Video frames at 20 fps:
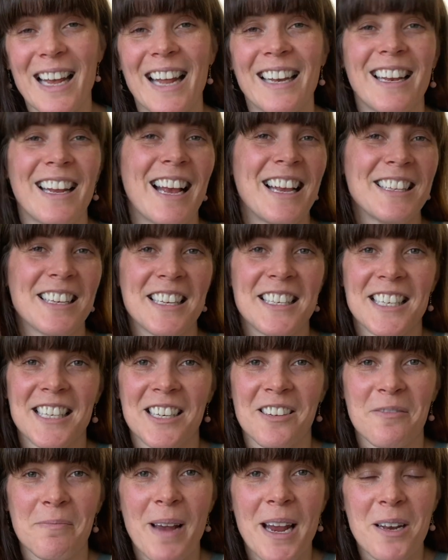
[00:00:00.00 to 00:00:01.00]
And as I
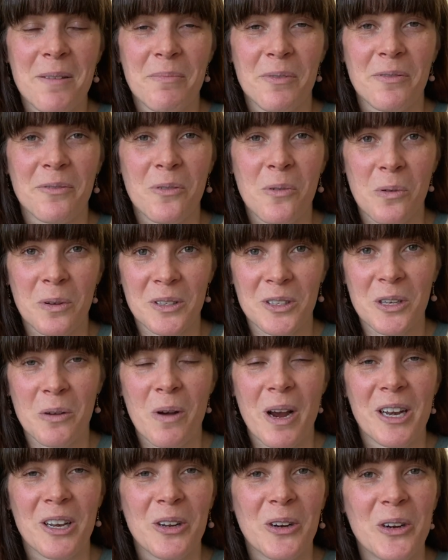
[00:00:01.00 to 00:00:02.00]
said, I've made it before,
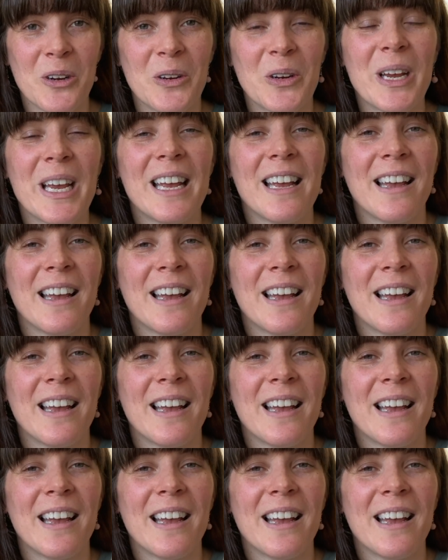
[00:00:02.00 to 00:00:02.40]
so I know